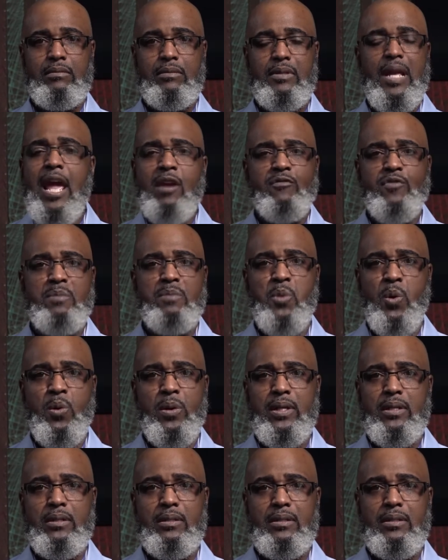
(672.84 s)
Every
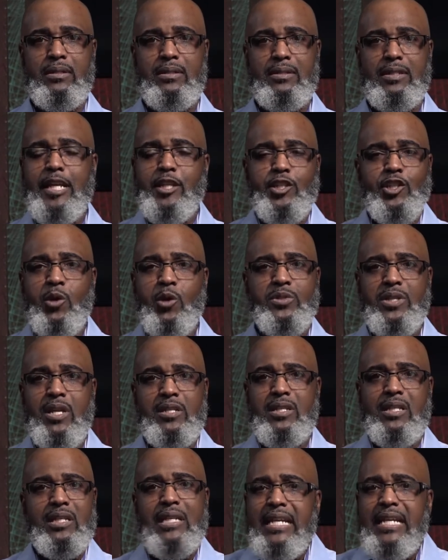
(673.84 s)
morning. He shows
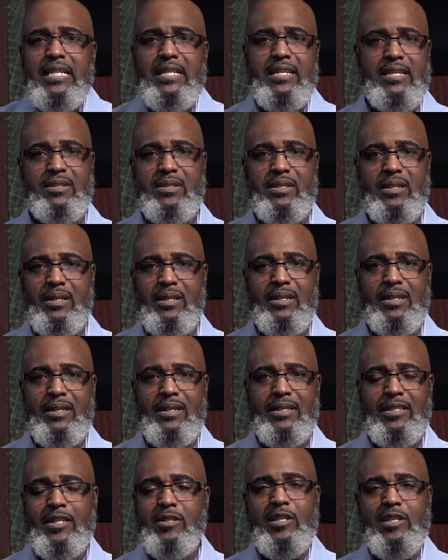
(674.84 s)
us leniency
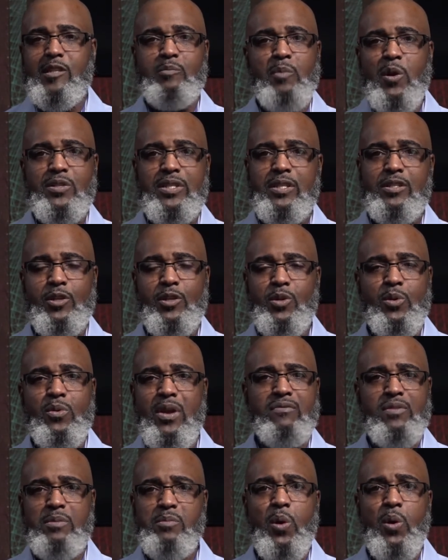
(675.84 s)
because his mercies are new
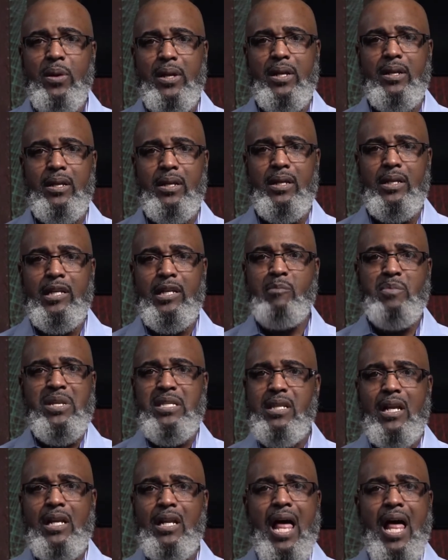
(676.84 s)
every morning. That means
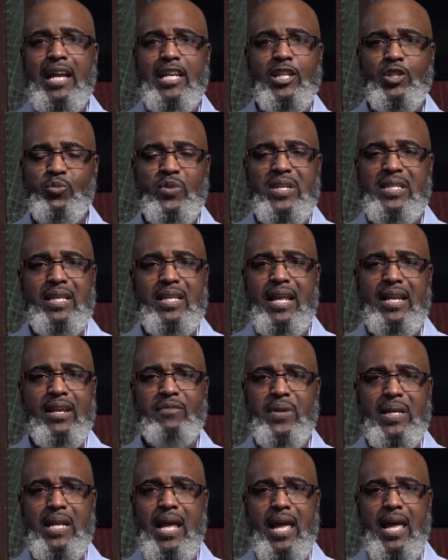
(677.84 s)
the clock is reset
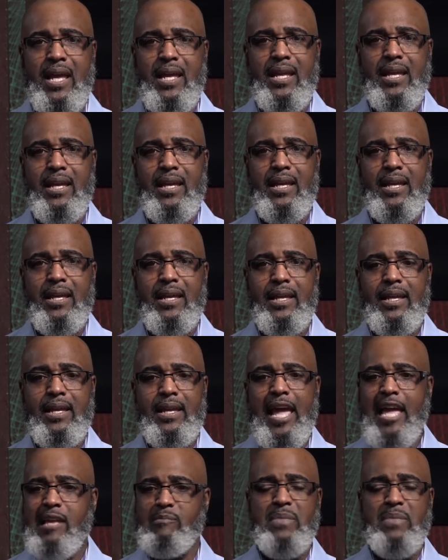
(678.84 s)
every day.
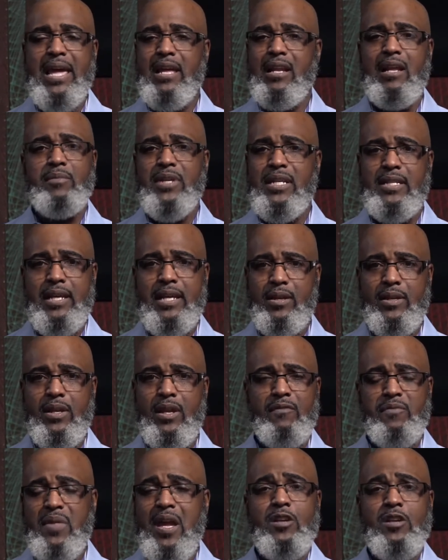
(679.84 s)
And man, I'm going to tell you,
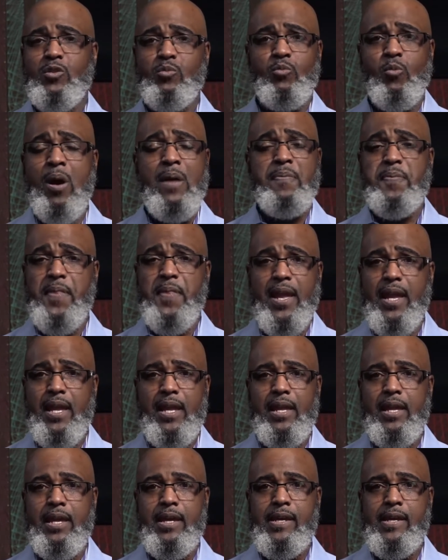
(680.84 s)
if there's one thing
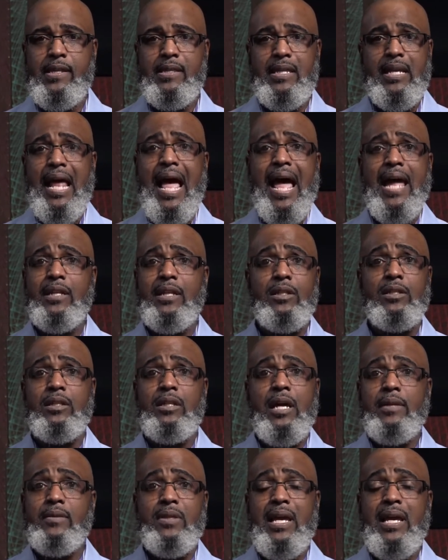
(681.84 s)
that
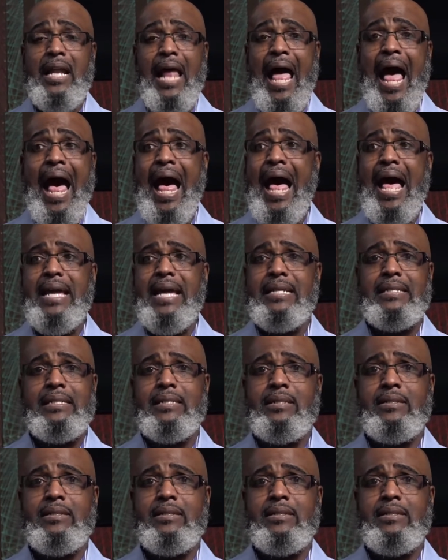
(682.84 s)
I